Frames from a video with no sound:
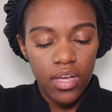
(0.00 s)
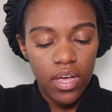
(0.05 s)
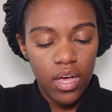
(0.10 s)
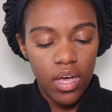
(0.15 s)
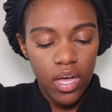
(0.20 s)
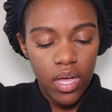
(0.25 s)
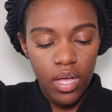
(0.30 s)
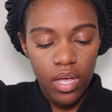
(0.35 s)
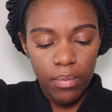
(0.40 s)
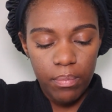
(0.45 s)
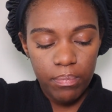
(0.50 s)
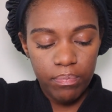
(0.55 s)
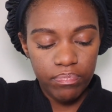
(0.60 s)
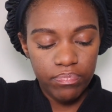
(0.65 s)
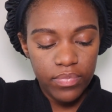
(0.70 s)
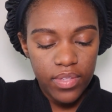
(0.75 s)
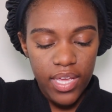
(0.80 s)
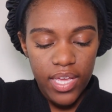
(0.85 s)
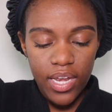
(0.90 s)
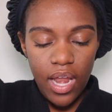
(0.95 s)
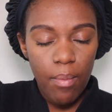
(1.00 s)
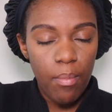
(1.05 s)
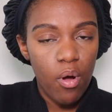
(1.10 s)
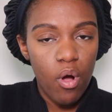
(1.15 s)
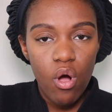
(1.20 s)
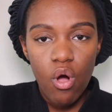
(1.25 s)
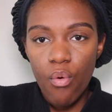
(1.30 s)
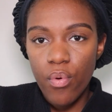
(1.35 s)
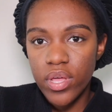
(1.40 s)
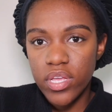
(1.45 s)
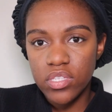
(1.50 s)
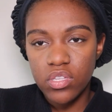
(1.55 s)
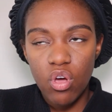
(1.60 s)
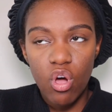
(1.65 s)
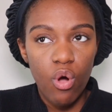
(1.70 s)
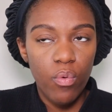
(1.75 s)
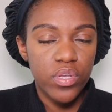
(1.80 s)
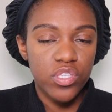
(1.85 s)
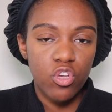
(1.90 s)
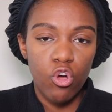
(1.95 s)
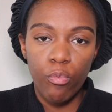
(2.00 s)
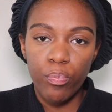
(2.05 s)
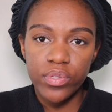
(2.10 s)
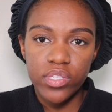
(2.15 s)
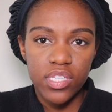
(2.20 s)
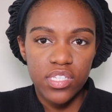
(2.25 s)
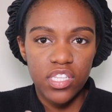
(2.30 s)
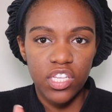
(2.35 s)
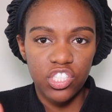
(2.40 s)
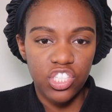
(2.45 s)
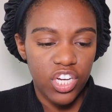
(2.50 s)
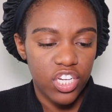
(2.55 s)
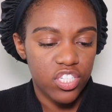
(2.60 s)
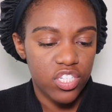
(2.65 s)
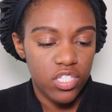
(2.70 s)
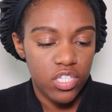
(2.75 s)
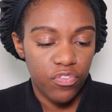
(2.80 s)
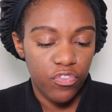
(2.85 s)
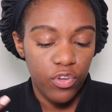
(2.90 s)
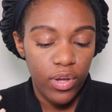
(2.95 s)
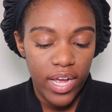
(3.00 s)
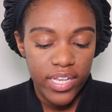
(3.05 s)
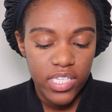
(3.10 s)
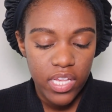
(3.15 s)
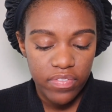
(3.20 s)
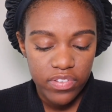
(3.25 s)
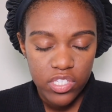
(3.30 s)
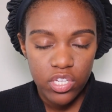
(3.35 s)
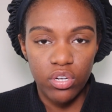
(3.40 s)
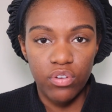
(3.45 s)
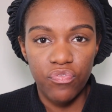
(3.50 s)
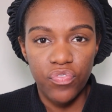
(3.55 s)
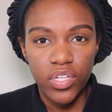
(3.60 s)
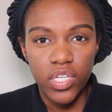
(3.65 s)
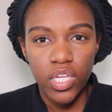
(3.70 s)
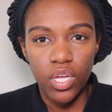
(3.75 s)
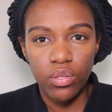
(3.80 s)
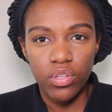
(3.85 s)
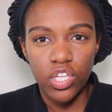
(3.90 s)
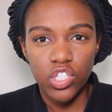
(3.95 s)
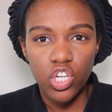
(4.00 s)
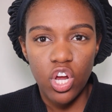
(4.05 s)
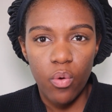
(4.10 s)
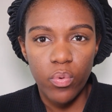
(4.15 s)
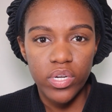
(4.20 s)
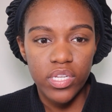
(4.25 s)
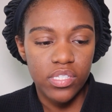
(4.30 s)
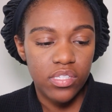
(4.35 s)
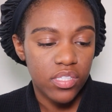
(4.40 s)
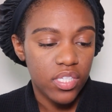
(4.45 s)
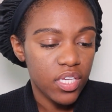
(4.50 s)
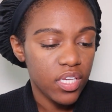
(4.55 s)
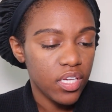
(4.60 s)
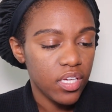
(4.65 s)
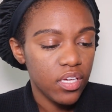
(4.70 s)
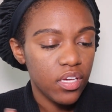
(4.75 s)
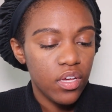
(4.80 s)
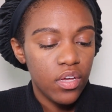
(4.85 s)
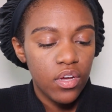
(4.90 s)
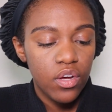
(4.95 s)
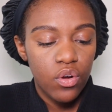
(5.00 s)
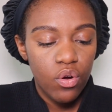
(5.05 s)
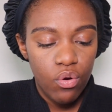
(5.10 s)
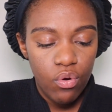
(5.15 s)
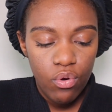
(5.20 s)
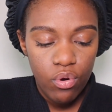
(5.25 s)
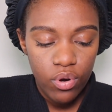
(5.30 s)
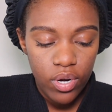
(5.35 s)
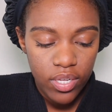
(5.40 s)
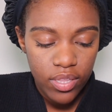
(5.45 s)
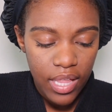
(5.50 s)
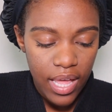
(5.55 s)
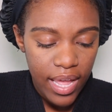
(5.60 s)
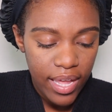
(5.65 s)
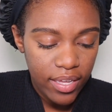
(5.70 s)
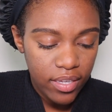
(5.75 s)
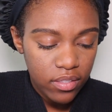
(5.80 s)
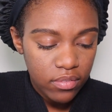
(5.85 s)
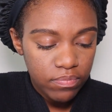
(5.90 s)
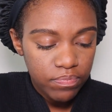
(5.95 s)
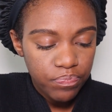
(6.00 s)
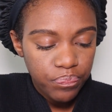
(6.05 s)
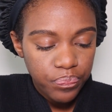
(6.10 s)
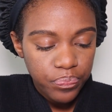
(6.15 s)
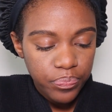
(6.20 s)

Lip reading: And I'm always open to suggestions. If you guys have a certain video that y'all want to see, or like,